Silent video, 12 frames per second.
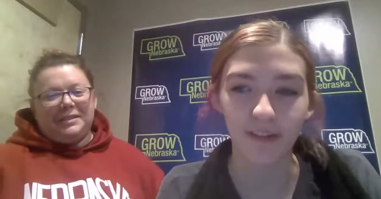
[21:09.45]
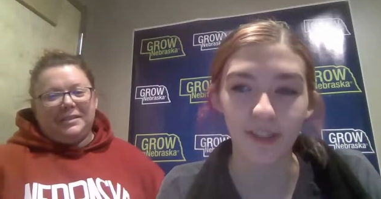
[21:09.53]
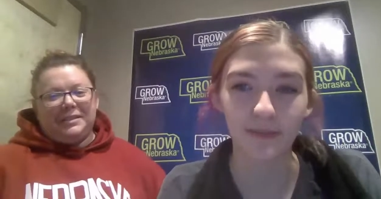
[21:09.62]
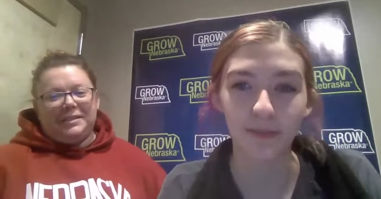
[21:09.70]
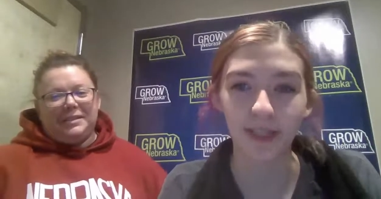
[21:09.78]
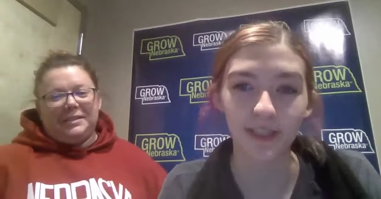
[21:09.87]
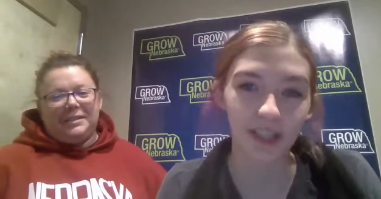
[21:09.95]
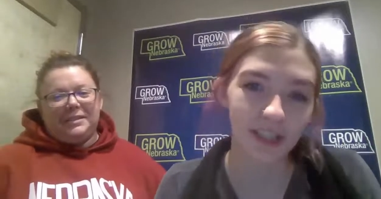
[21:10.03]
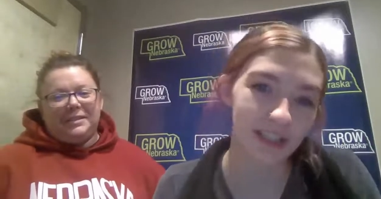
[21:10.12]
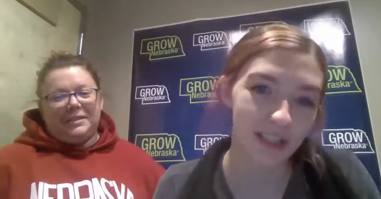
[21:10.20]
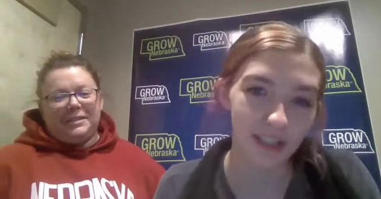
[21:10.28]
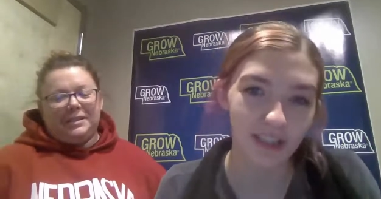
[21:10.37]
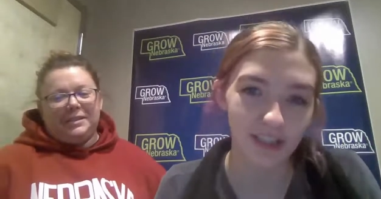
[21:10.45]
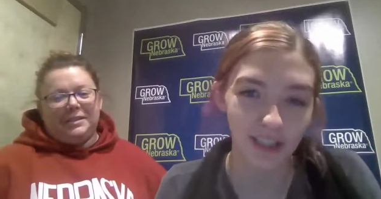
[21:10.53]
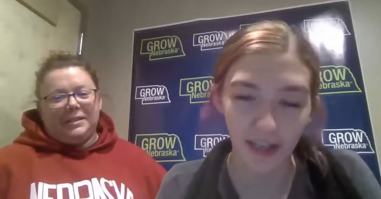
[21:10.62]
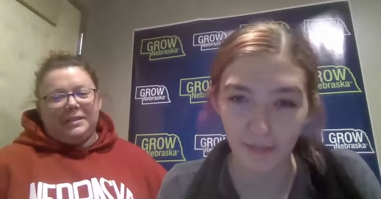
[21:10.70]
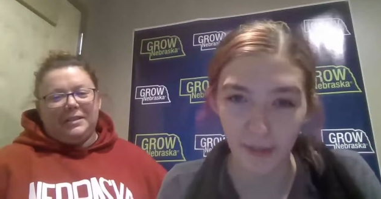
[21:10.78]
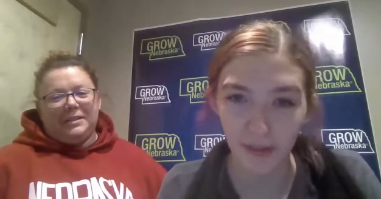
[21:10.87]
Speaker 1: Just make sure it's in good
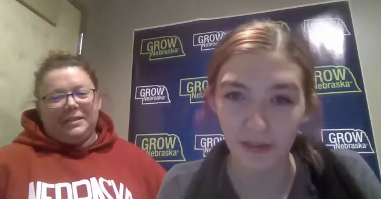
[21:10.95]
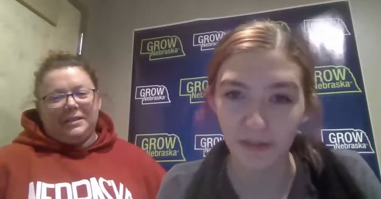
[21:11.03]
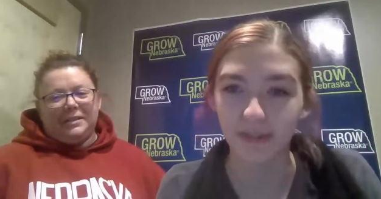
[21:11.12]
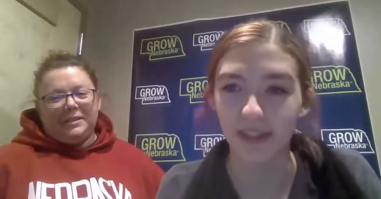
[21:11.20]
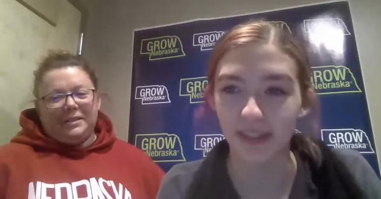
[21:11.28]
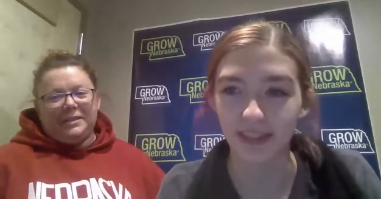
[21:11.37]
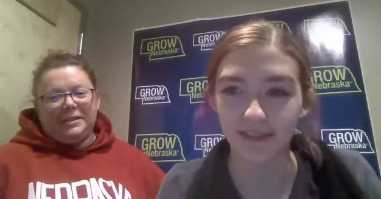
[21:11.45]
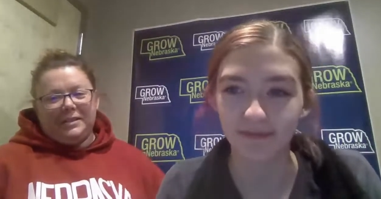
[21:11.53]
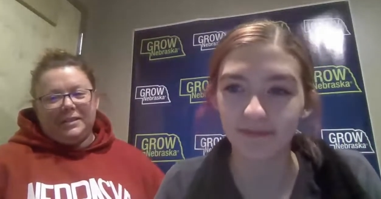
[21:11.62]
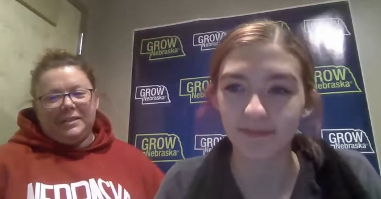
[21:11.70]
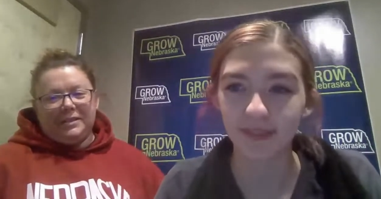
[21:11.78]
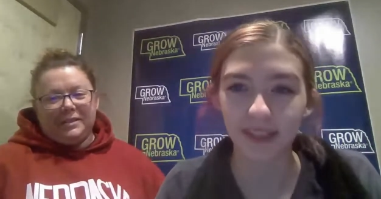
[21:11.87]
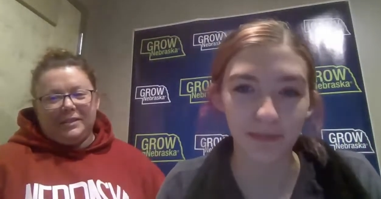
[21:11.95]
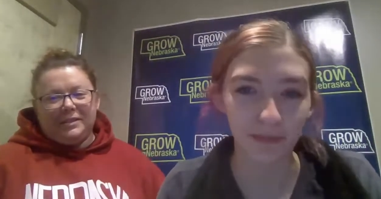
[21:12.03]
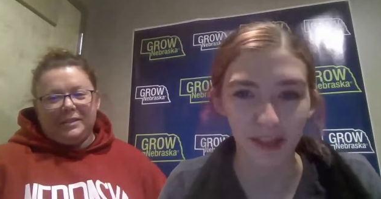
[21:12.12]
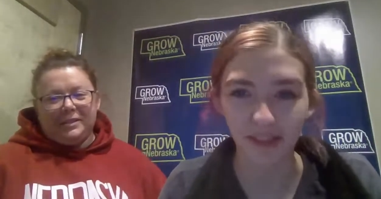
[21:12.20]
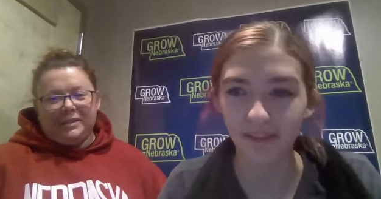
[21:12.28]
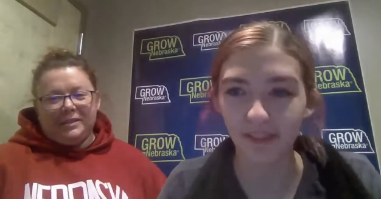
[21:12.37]
shape, you know, not
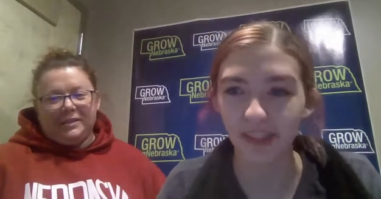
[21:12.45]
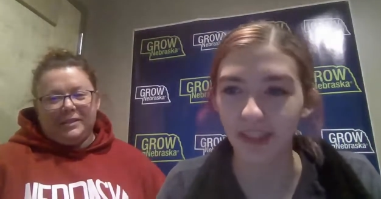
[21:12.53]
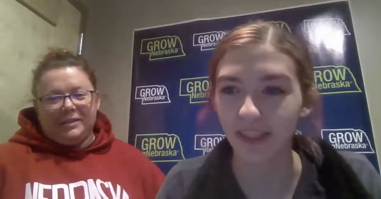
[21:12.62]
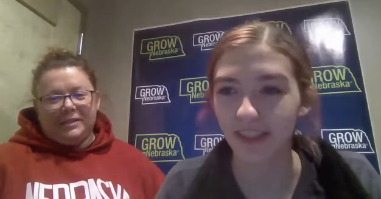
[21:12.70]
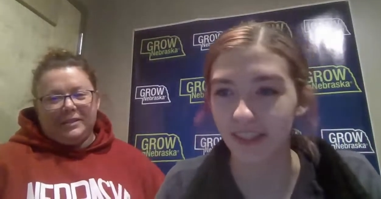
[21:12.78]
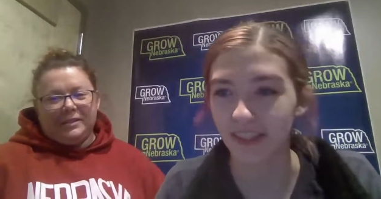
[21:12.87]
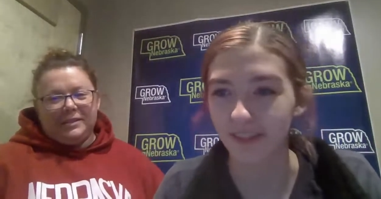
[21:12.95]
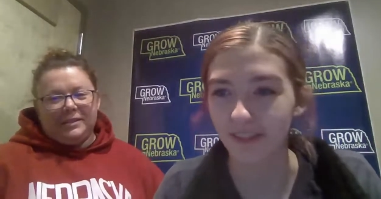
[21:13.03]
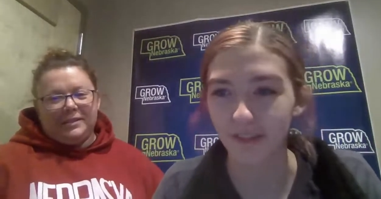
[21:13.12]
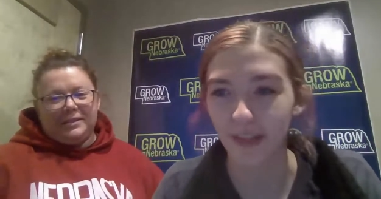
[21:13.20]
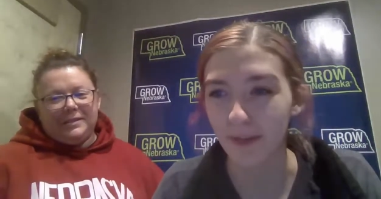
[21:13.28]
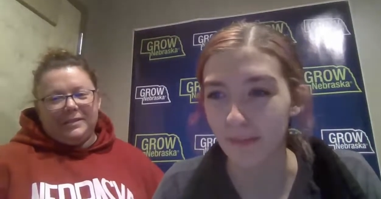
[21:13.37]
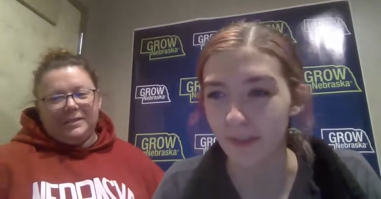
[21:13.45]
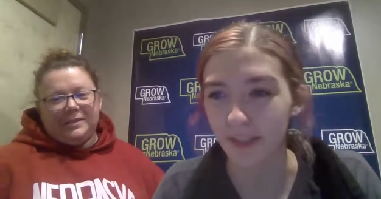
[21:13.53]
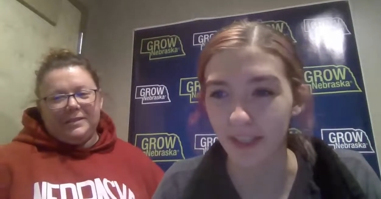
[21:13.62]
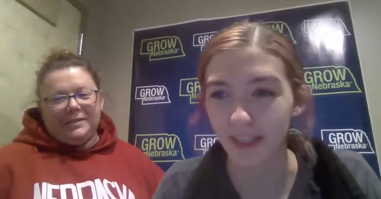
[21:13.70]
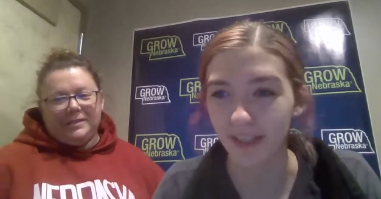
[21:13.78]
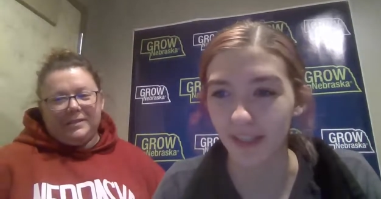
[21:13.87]
smelling funky or ripped or
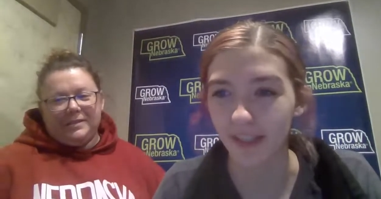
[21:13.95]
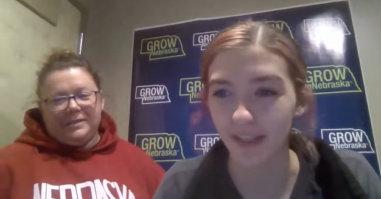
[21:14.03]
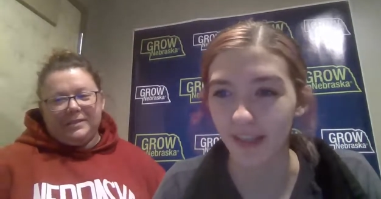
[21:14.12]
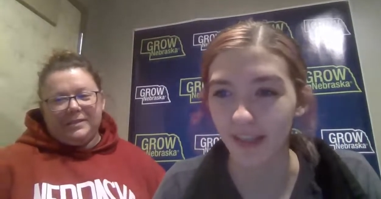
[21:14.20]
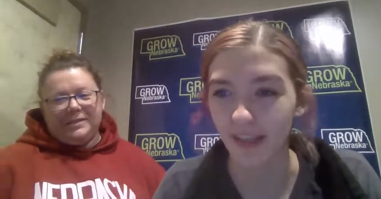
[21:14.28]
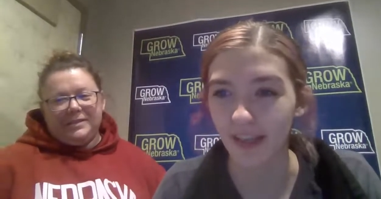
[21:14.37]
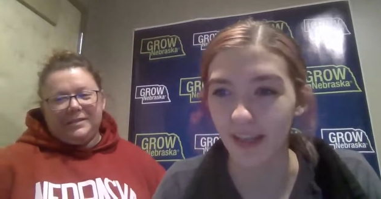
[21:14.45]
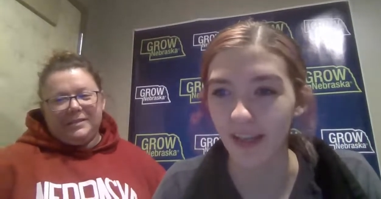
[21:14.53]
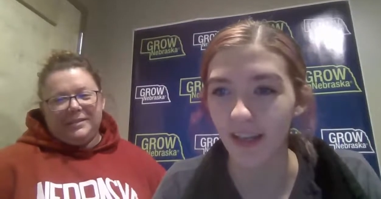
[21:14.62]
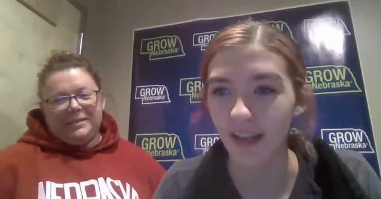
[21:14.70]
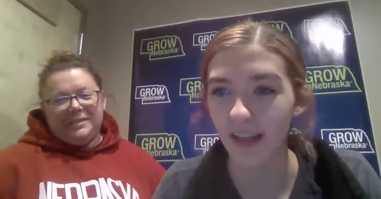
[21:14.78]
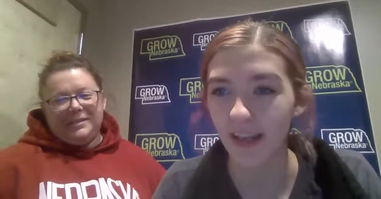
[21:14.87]
anything like that.